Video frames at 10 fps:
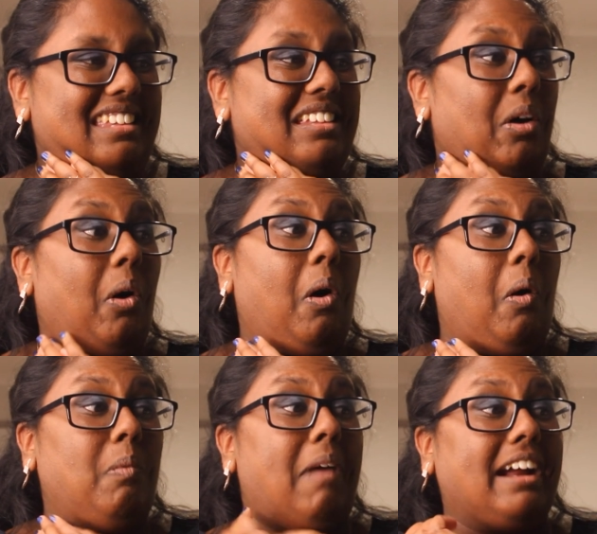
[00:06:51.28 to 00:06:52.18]

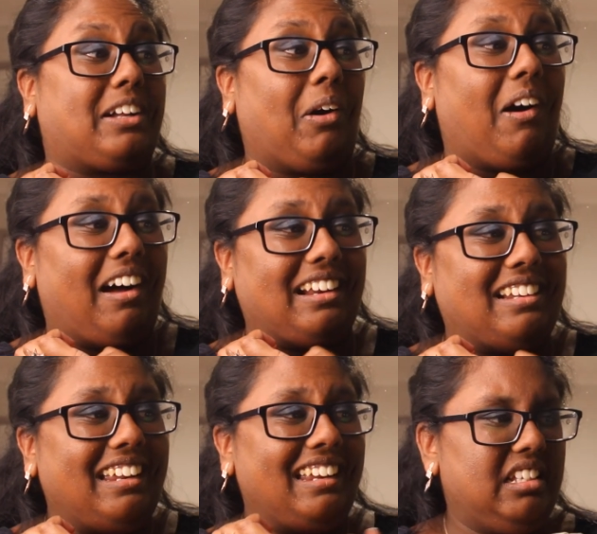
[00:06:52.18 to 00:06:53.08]
Oh my god!
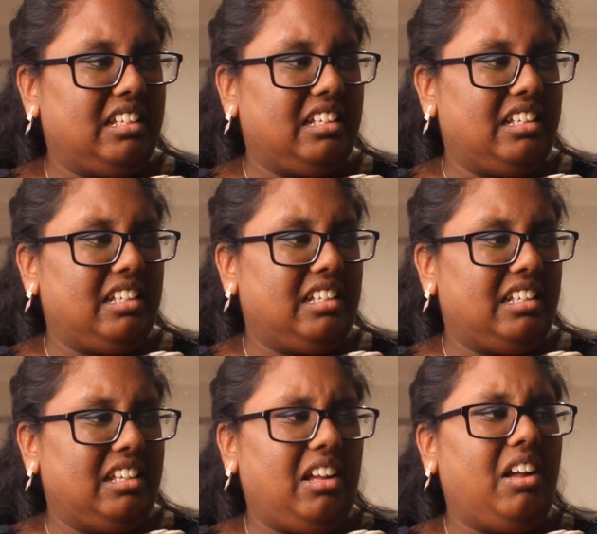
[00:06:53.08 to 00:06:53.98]

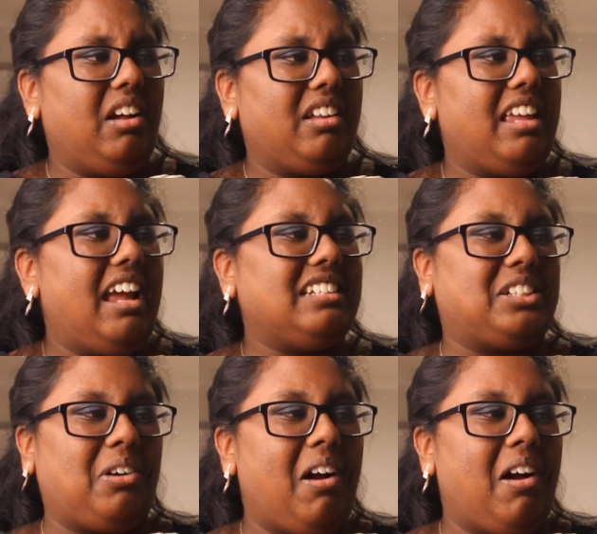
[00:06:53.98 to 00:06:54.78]
Yes, Grog!